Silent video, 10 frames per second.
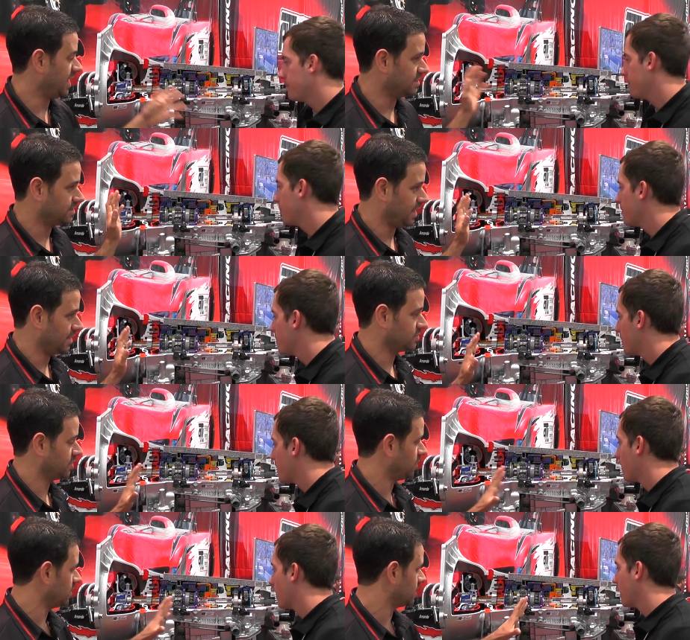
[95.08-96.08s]
Speaker 1: as
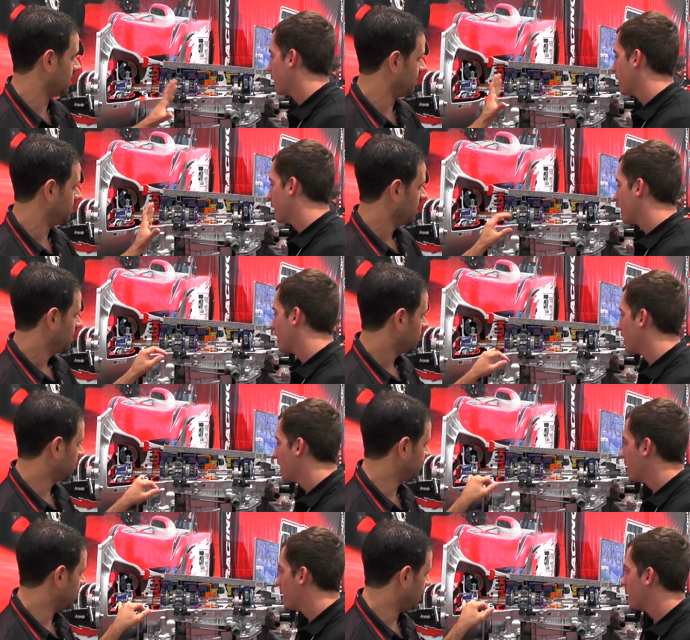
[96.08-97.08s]
we work up,
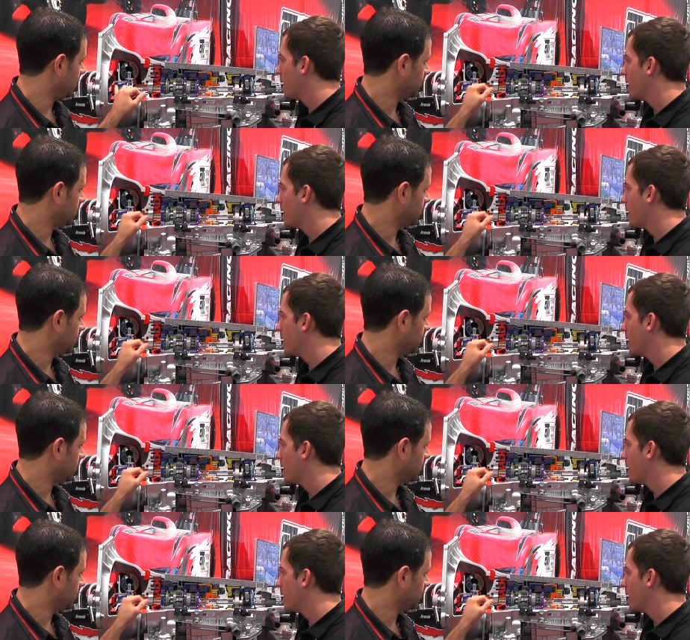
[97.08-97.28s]
we've got a